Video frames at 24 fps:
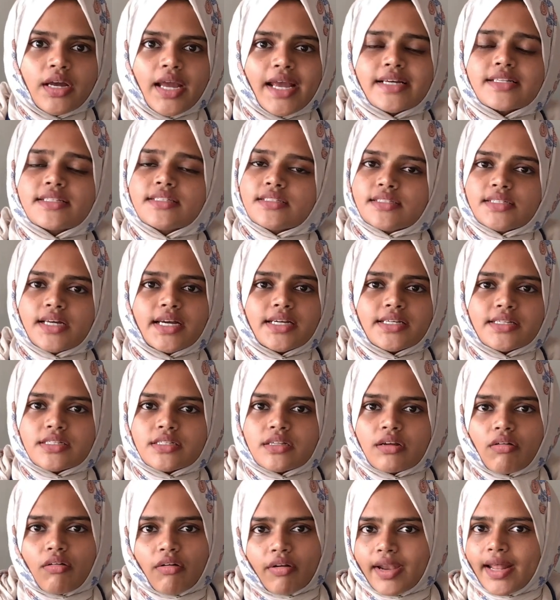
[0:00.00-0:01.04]

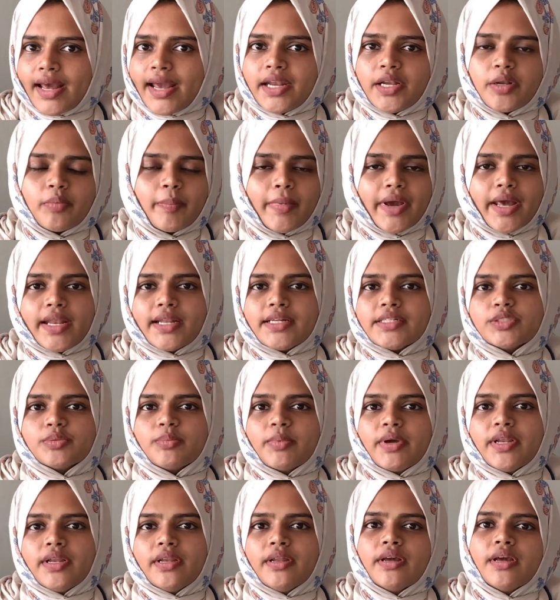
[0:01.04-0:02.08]
exercise or diet
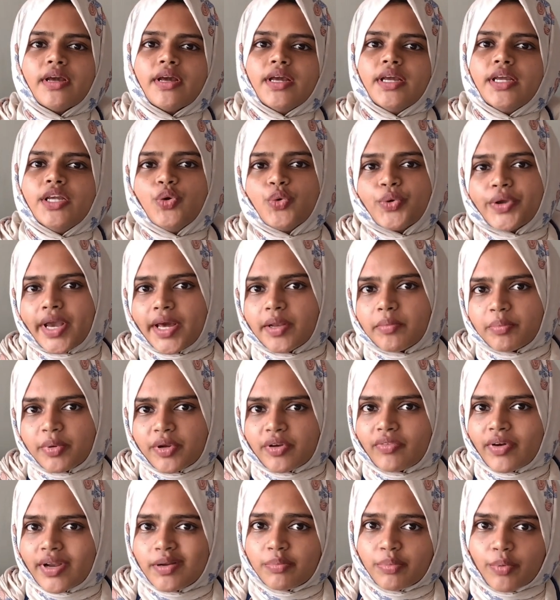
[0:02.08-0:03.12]
management, you can
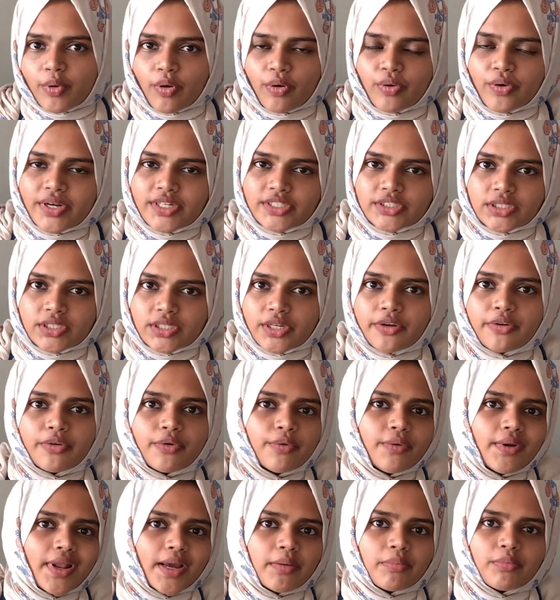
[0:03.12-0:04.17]
prevent progression
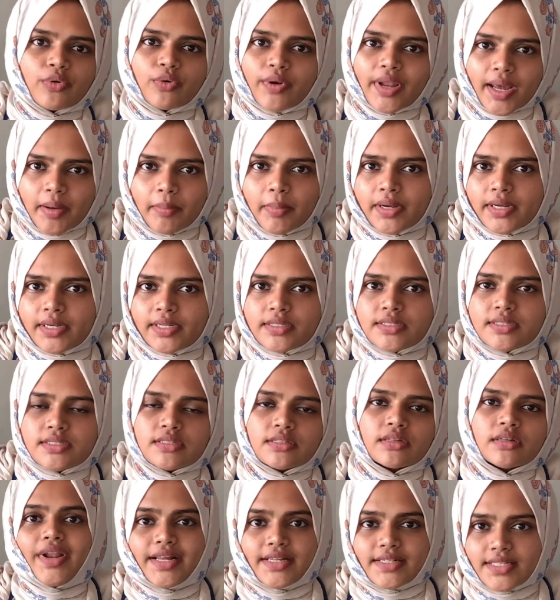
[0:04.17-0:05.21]
into type 2 diabetes.
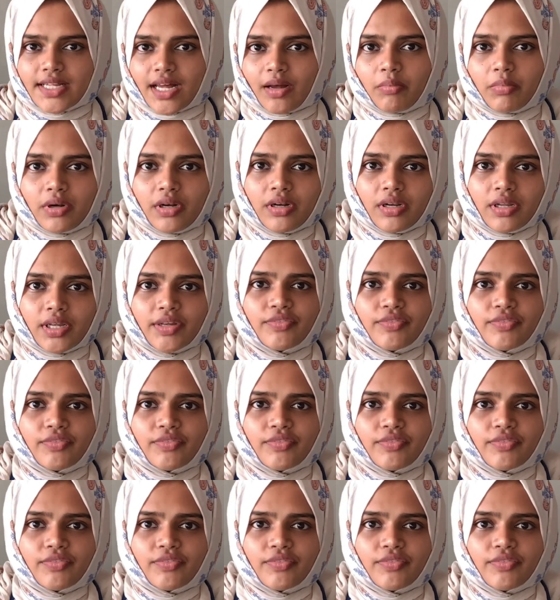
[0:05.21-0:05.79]
For example,